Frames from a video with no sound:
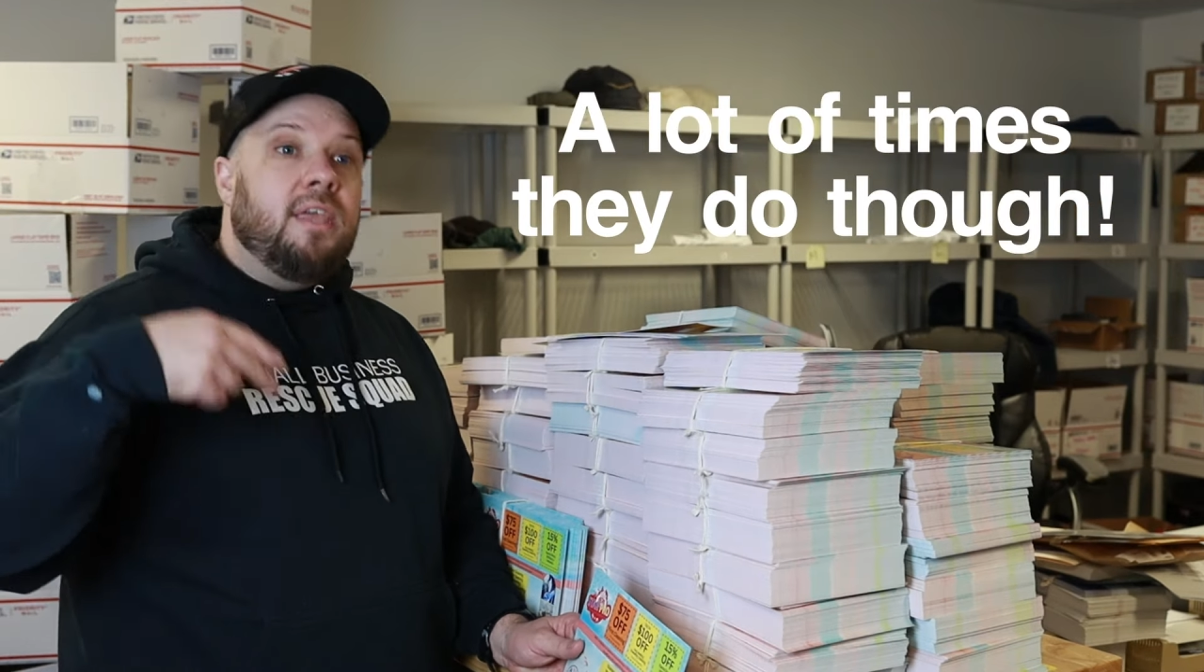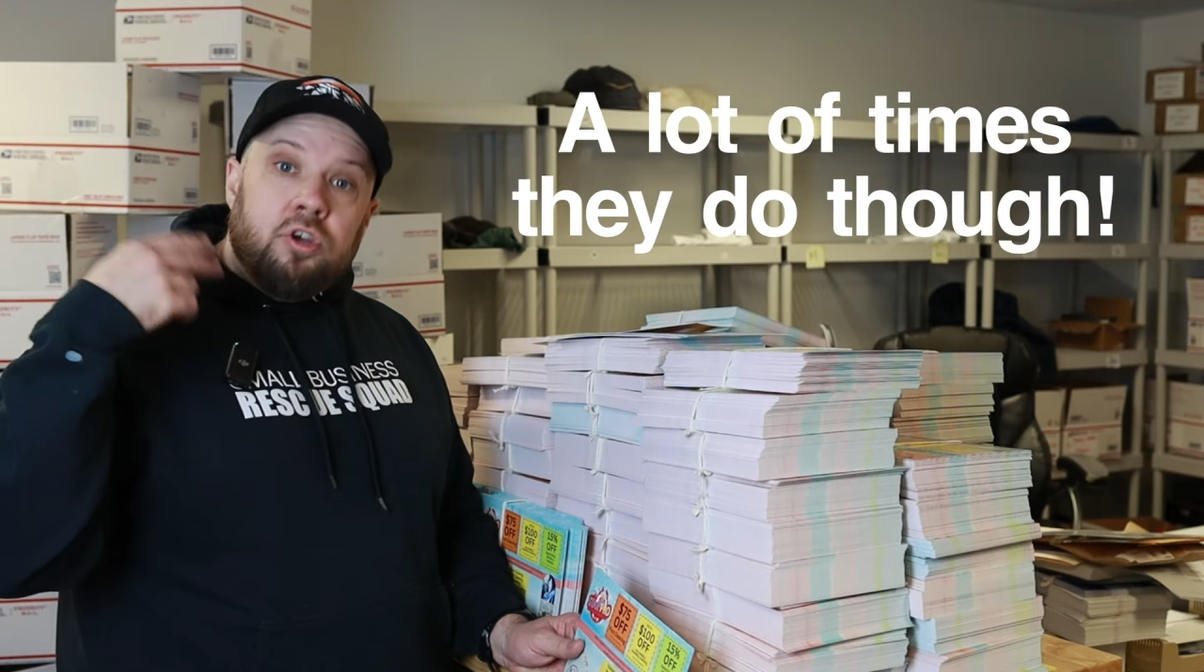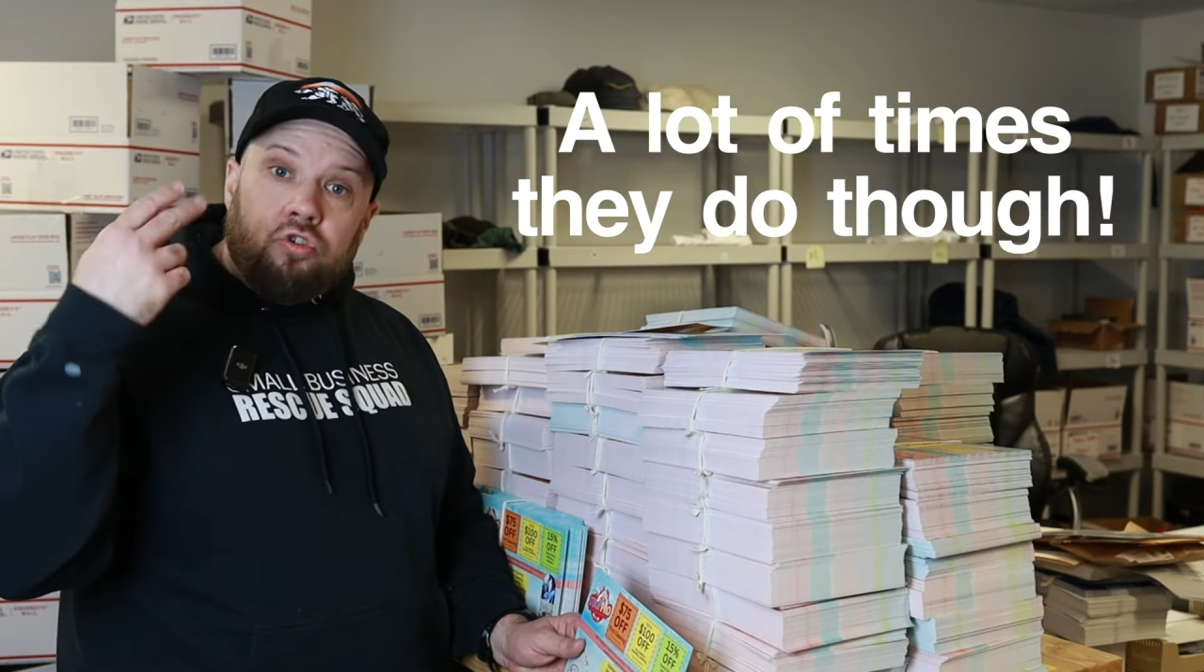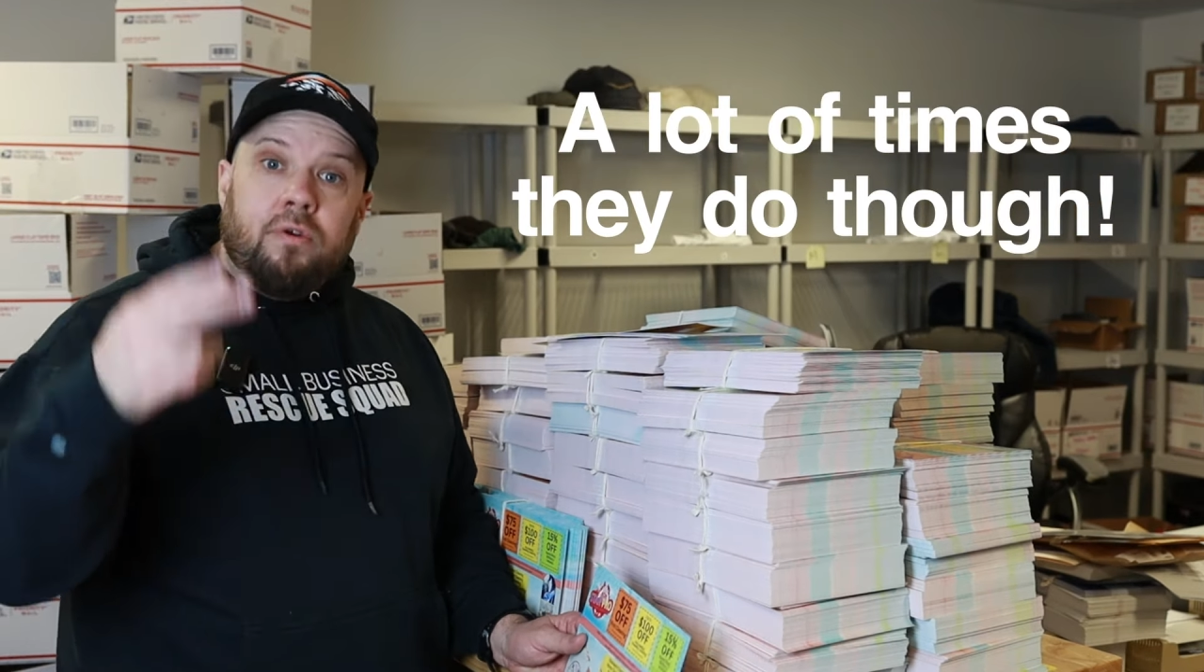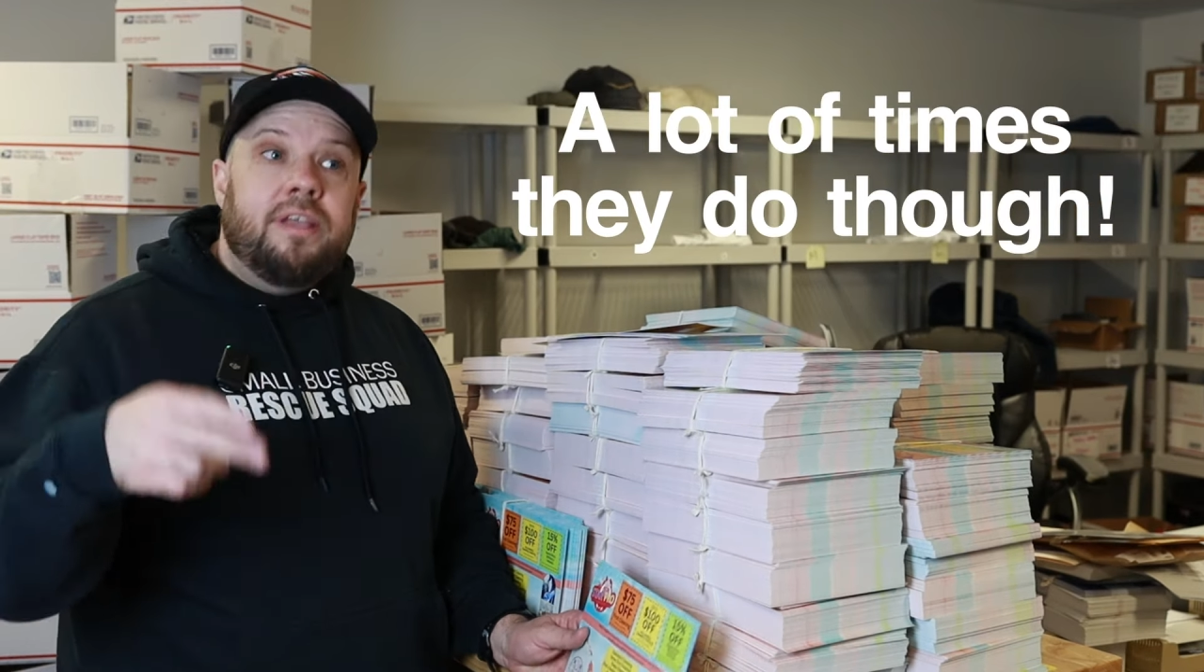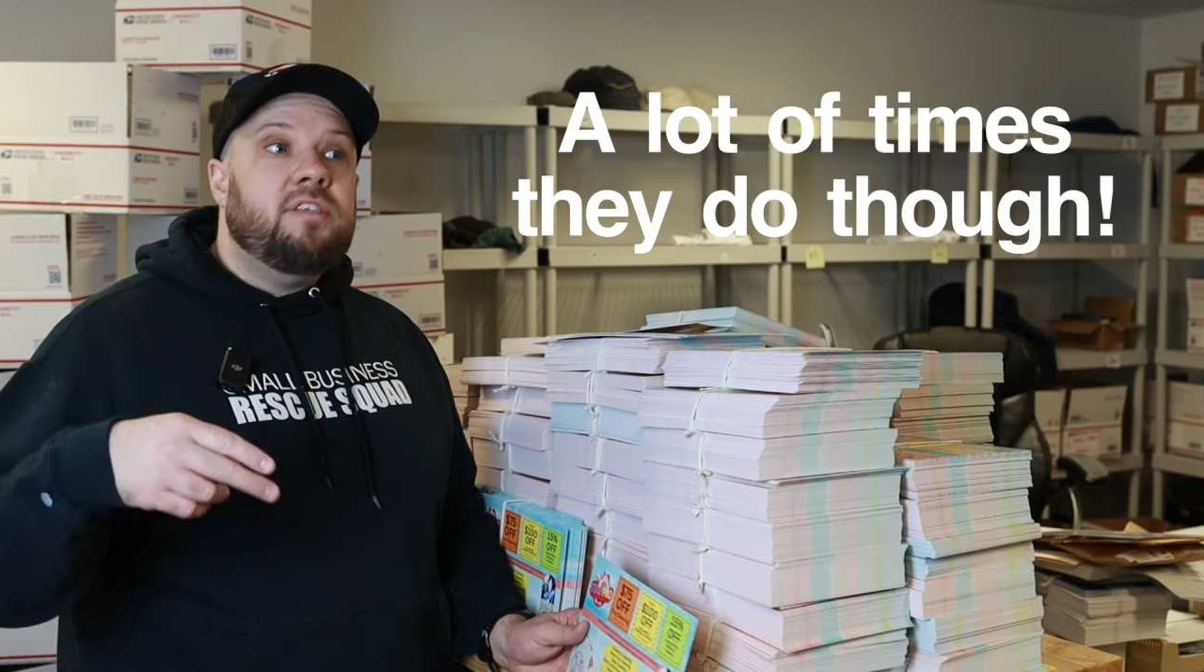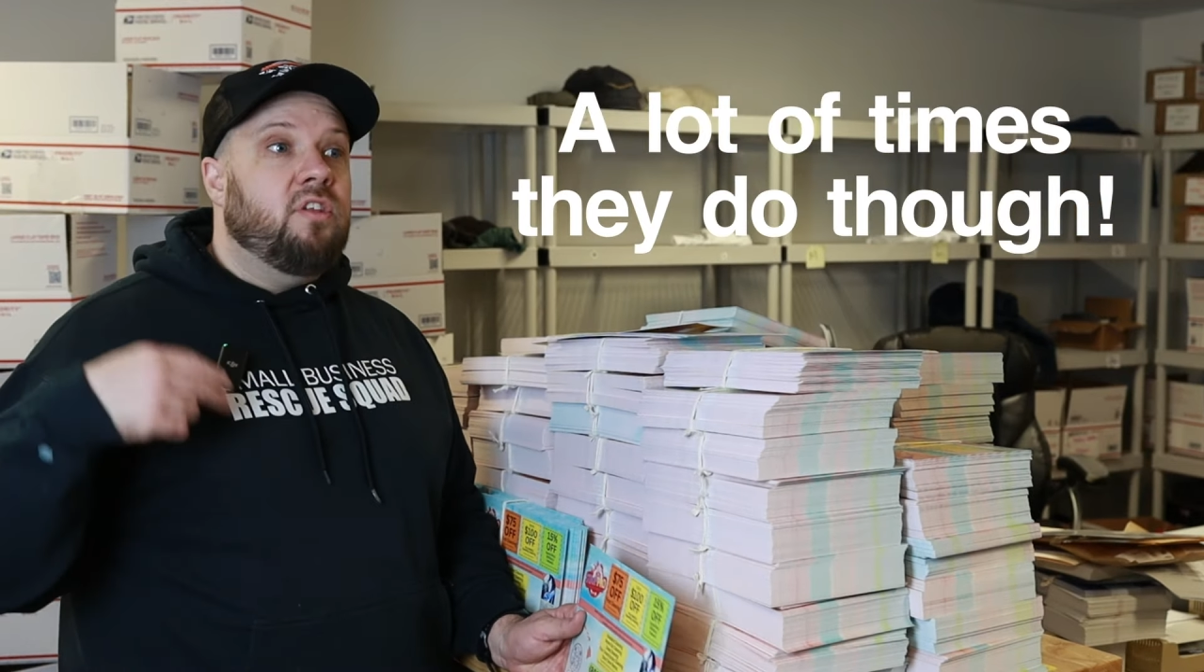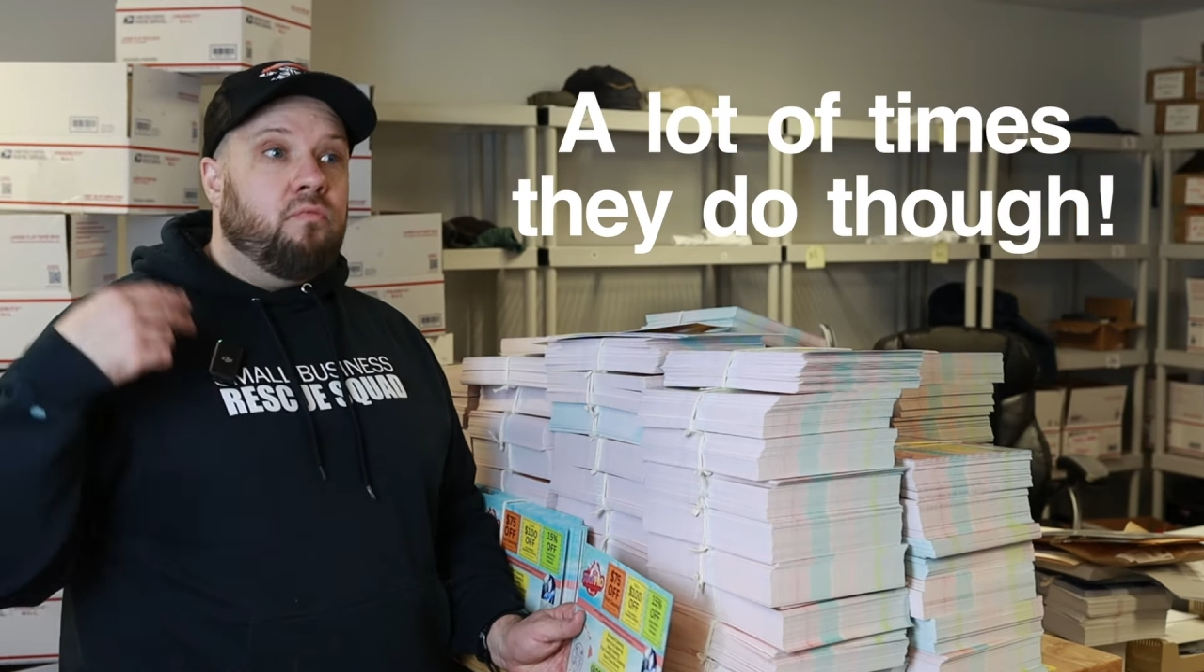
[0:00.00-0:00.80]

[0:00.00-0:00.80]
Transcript: the increase,